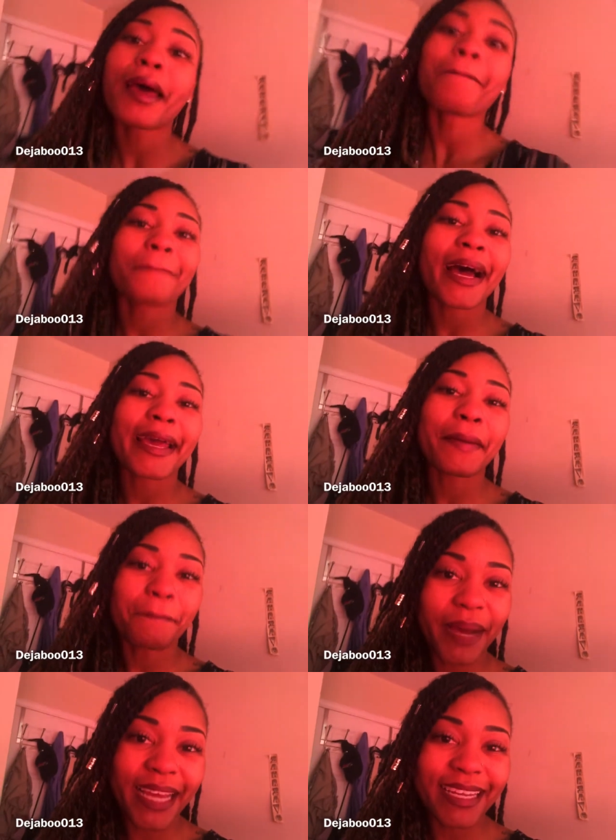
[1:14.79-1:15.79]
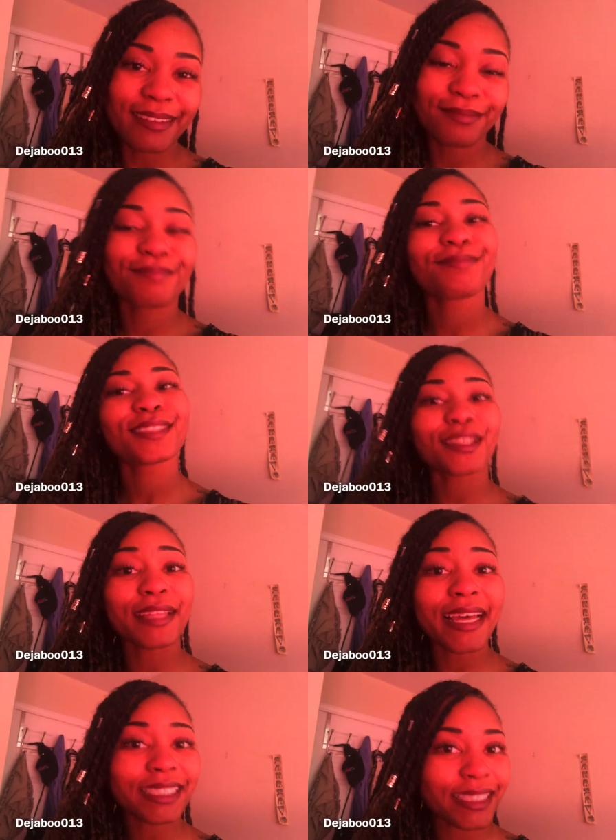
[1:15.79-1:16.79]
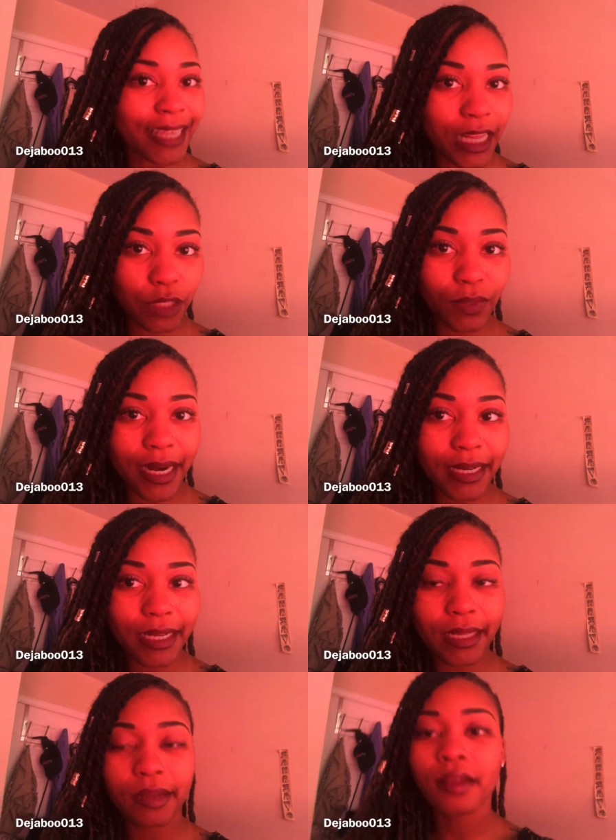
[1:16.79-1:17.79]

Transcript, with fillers: my body? So that's exactly what I did.